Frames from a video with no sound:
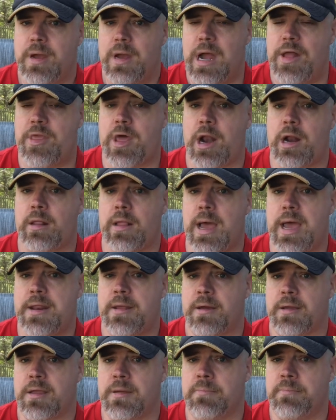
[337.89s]
and then I'd light
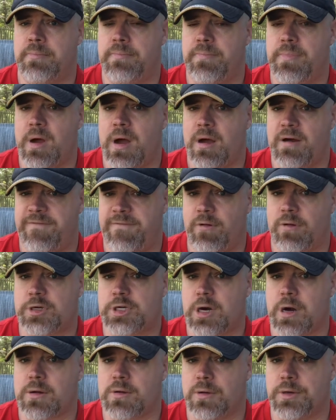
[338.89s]
a full
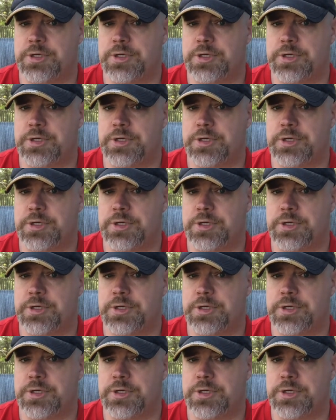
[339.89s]
charcoal